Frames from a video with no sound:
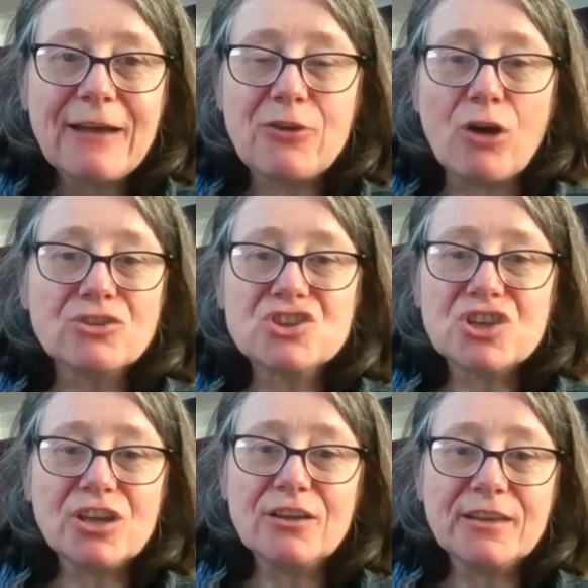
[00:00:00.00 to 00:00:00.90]
I've got
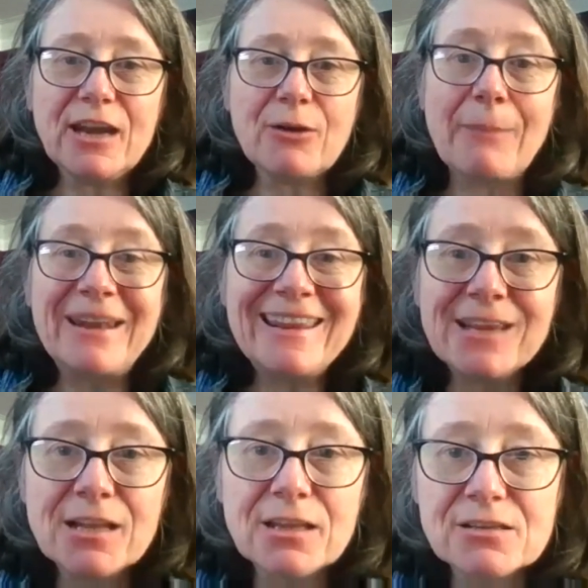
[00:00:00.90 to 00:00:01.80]
to, you know, I'm an
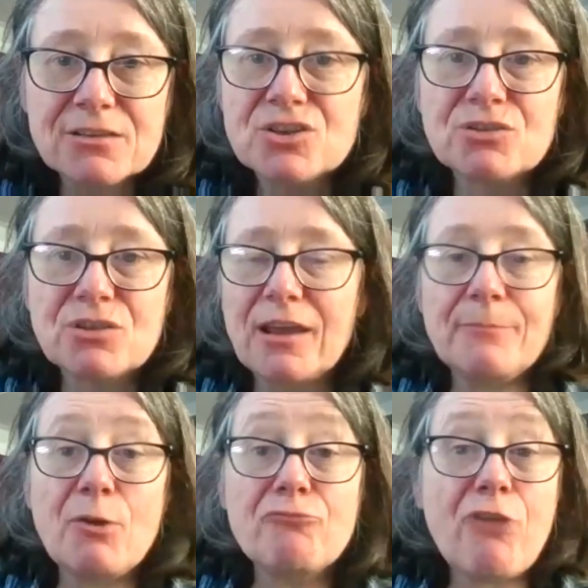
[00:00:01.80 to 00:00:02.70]
England
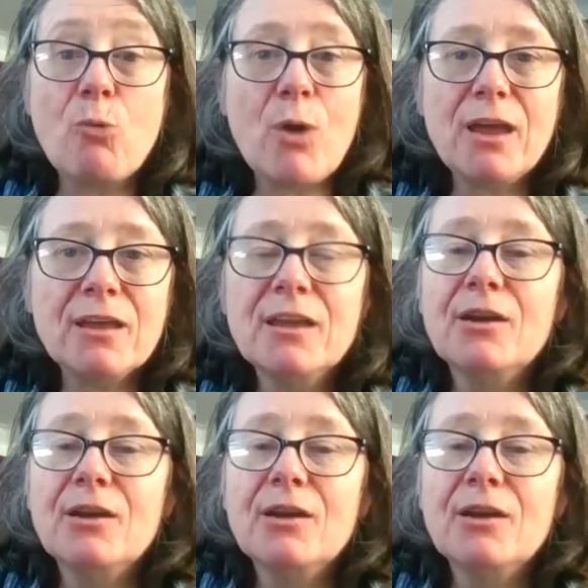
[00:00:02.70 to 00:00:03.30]
um, rower